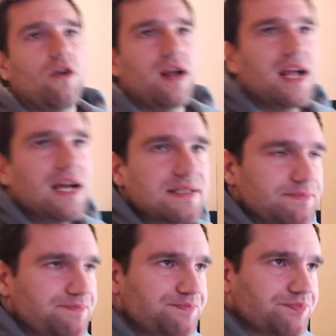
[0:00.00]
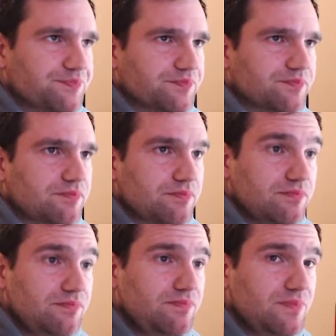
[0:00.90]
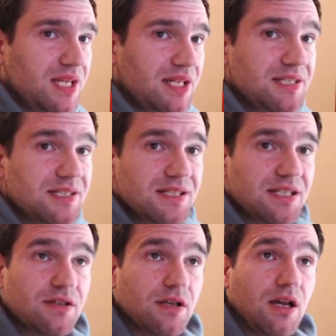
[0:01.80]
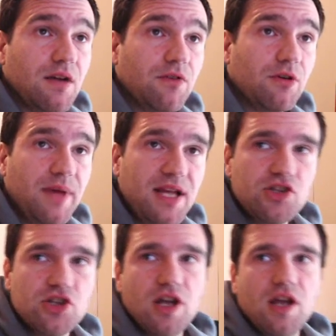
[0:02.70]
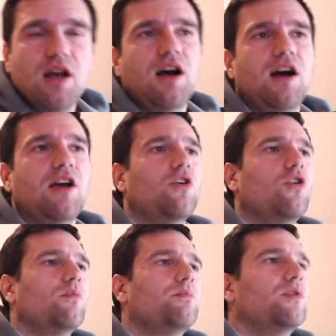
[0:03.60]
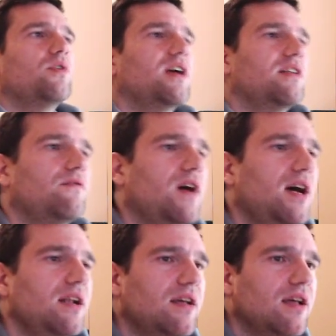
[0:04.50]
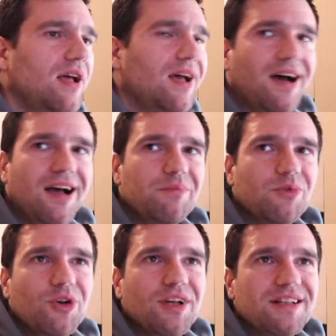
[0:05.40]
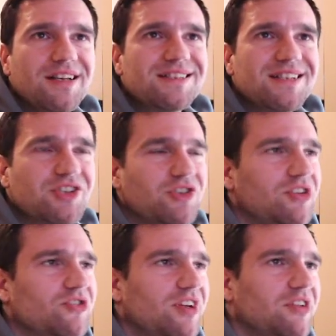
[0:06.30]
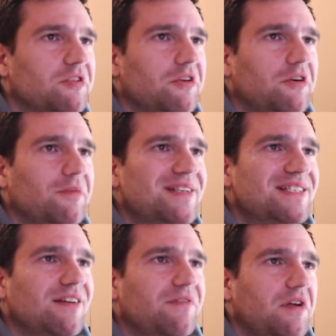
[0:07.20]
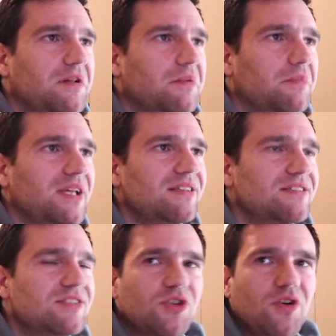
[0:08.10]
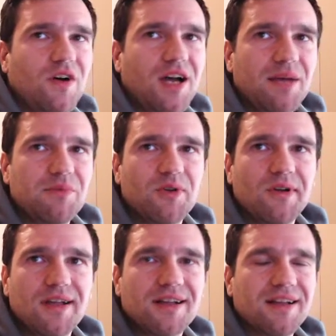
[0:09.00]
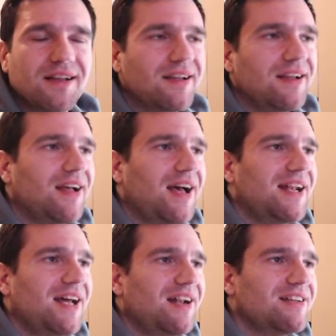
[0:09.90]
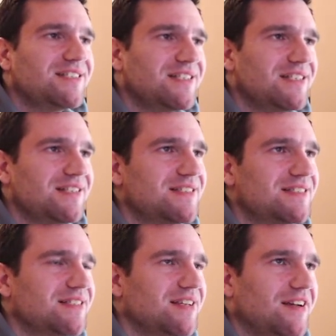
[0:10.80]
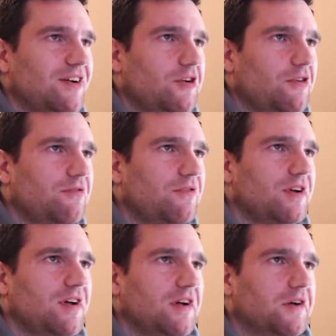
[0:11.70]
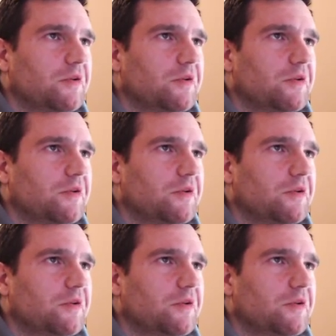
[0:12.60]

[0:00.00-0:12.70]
guys, this is it for the match. I hope you had fun. I'm doing this actually trying to learn myself a little bit. So I'm doing analysis of good